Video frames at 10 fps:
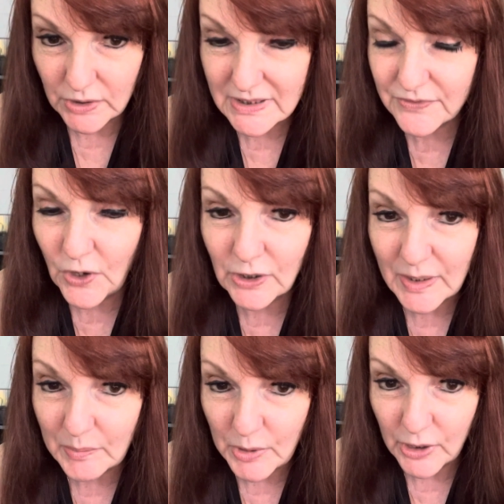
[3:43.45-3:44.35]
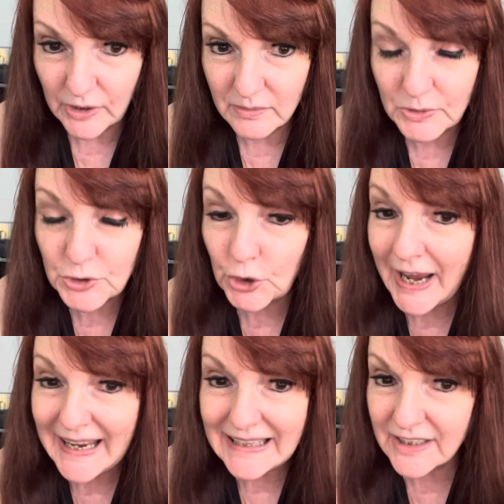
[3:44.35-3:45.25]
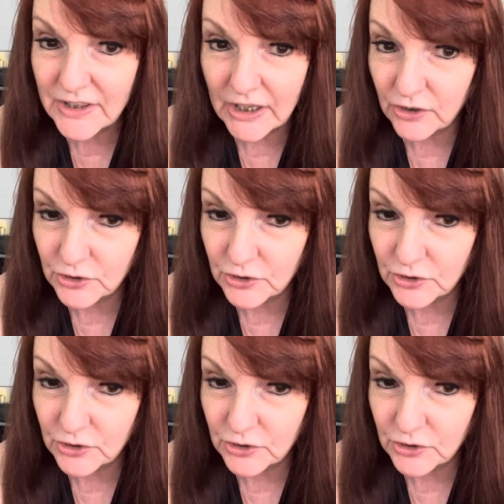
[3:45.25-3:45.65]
It's falling apart, but you're hanging in there.